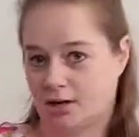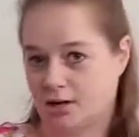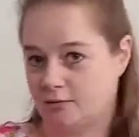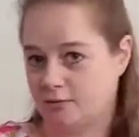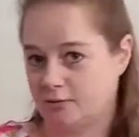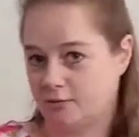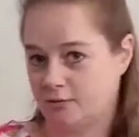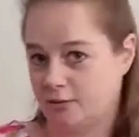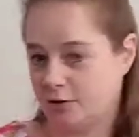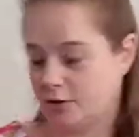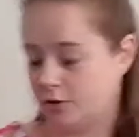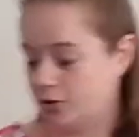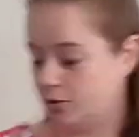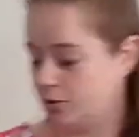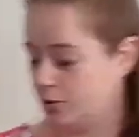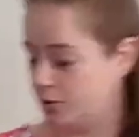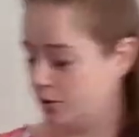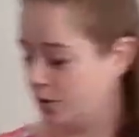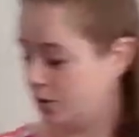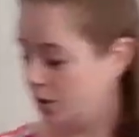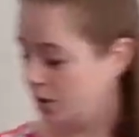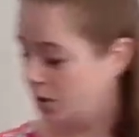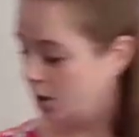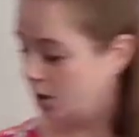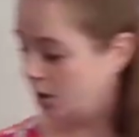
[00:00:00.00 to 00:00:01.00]
have for you
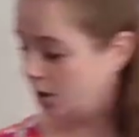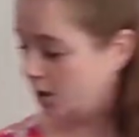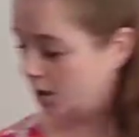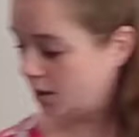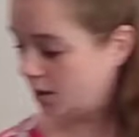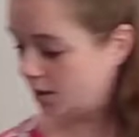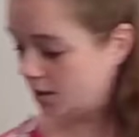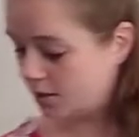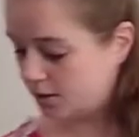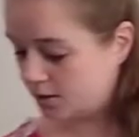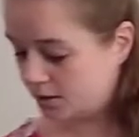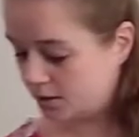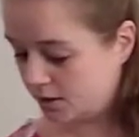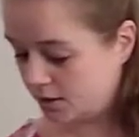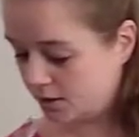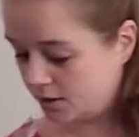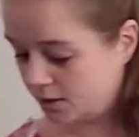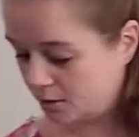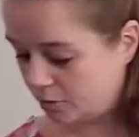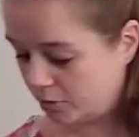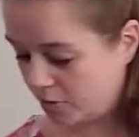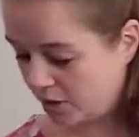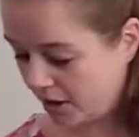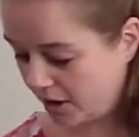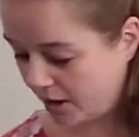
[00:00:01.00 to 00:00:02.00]
is in
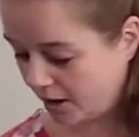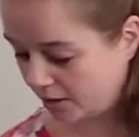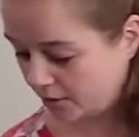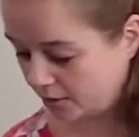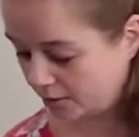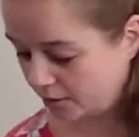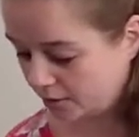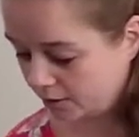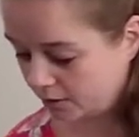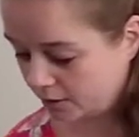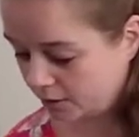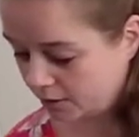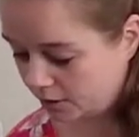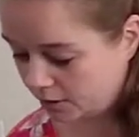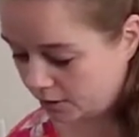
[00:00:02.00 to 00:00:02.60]
the pattern,